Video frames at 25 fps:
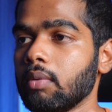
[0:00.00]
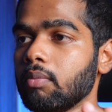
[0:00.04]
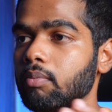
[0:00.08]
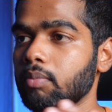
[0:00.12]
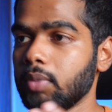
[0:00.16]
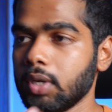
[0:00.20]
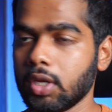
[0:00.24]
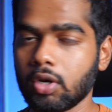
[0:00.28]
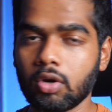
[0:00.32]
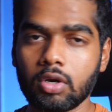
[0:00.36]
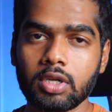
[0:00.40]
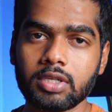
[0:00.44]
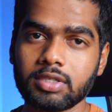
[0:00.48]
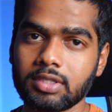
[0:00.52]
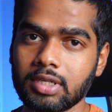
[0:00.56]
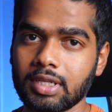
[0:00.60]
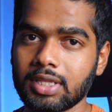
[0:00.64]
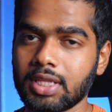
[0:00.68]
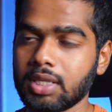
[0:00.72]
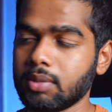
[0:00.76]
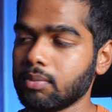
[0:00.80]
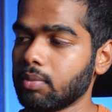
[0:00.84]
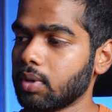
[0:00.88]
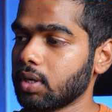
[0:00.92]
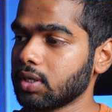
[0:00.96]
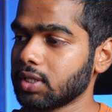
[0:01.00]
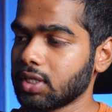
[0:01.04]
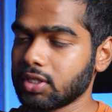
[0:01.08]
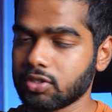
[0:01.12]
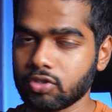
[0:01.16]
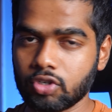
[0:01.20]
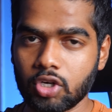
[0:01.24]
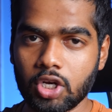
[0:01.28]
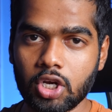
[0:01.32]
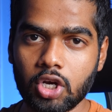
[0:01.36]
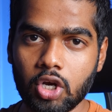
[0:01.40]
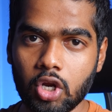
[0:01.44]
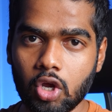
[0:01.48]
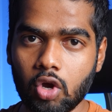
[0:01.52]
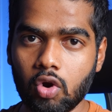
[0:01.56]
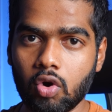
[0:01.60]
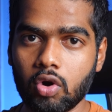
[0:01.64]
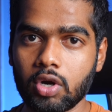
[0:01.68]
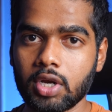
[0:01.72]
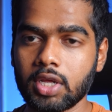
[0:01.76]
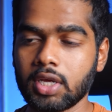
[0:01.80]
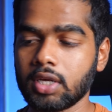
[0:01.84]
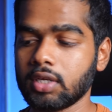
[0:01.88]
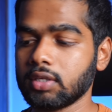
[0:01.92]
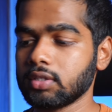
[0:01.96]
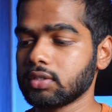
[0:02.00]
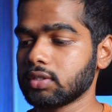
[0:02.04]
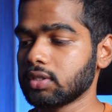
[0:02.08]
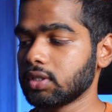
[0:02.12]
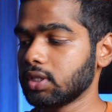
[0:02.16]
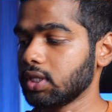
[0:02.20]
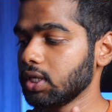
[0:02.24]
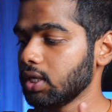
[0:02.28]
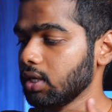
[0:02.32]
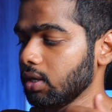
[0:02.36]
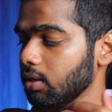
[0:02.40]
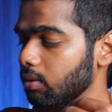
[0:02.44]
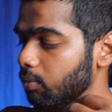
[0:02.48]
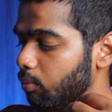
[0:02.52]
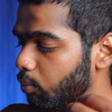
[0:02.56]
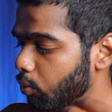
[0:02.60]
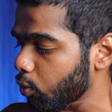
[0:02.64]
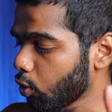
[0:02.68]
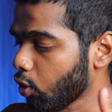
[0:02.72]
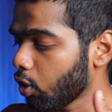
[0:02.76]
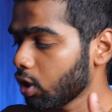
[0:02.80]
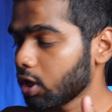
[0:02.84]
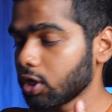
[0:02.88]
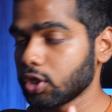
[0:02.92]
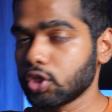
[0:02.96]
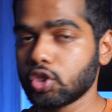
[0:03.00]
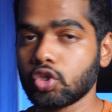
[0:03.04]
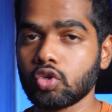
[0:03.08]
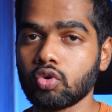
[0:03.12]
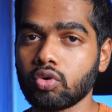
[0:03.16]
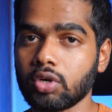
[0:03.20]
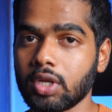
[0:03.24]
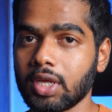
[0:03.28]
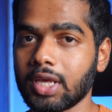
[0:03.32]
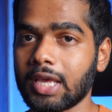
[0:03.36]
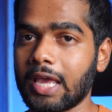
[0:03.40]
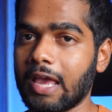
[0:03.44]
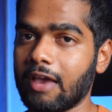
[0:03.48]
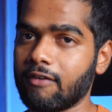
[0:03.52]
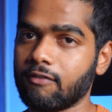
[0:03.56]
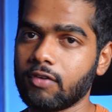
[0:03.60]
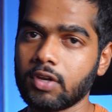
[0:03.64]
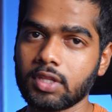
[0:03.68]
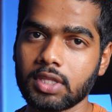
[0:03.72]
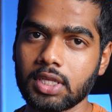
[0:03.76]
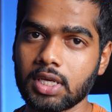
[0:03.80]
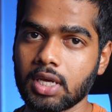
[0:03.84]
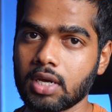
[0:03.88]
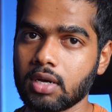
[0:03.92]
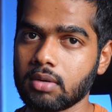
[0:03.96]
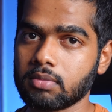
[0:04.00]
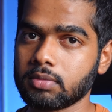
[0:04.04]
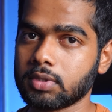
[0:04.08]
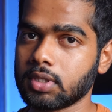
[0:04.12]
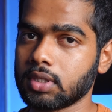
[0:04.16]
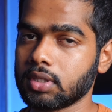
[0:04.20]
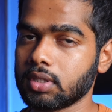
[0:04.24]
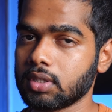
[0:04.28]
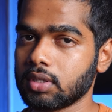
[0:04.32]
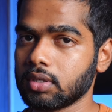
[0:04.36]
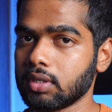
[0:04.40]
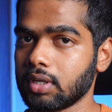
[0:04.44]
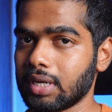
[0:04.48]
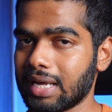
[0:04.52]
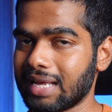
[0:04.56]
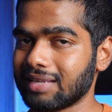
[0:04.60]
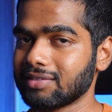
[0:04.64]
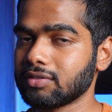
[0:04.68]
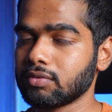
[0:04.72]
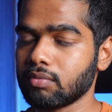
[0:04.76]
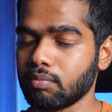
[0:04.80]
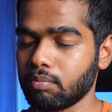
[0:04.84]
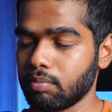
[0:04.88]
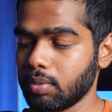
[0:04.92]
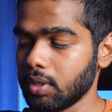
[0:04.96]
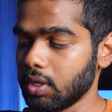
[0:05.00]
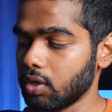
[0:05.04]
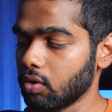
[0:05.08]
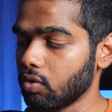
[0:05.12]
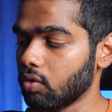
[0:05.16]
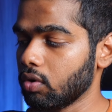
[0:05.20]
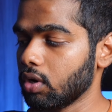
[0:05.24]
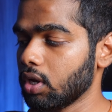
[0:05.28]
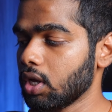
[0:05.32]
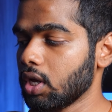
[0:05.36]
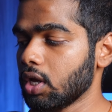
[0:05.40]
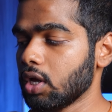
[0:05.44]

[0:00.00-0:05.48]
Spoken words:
B roll is nothing but the screen recordings, the product shooting, everything comes under as B roll.